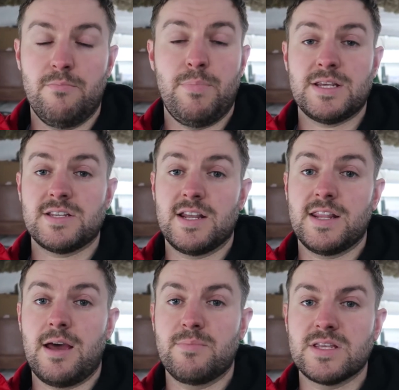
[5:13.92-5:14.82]
Basically
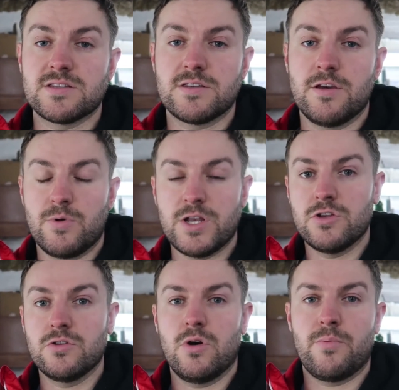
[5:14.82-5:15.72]
that means that when
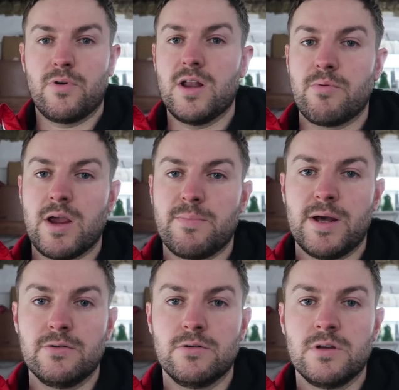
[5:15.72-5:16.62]
you operate the brake
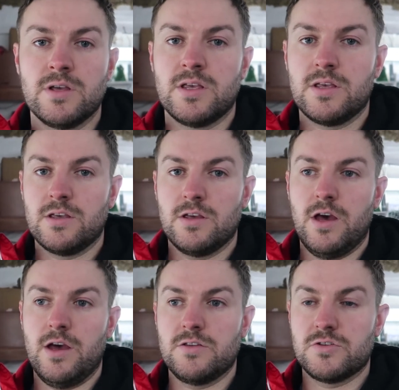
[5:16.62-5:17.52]
pedal,
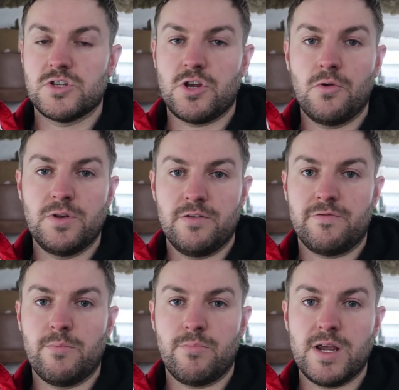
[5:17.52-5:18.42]
you're just holding the
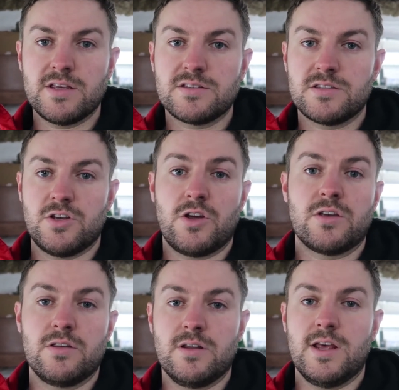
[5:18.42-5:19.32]
front brakes. So
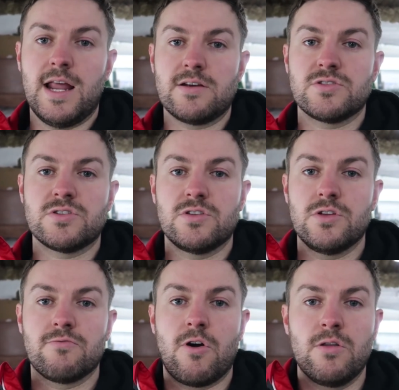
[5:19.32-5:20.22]
it allows you to do
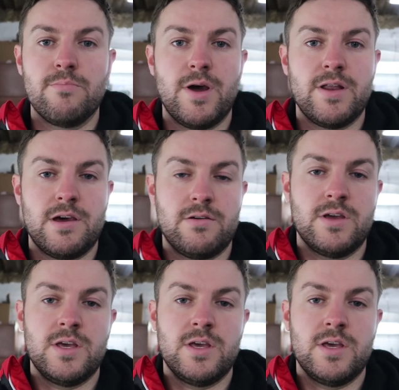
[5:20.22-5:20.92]
your roll and burnout